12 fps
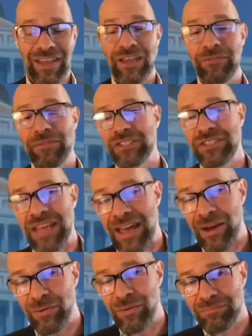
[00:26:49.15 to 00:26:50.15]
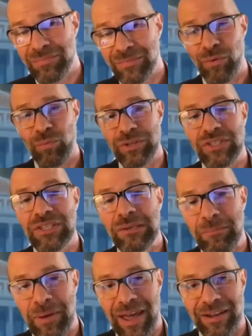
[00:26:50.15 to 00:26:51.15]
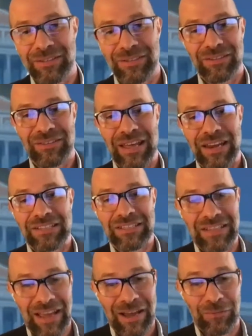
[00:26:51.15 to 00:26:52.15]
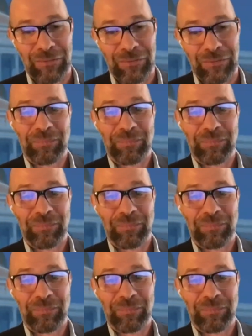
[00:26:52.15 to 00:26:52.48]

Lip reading: If it's down, what's the impact that it's down?